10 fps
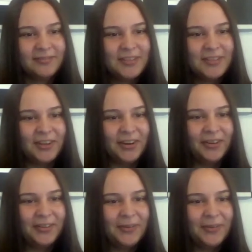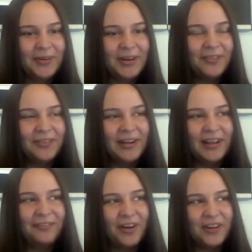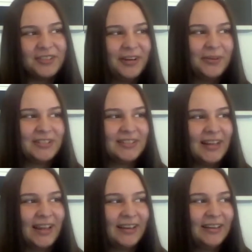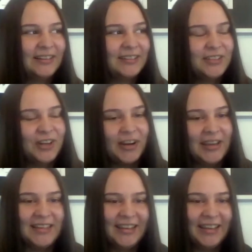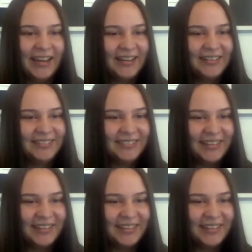So we're not really fostering, we're just like a doggy daycare.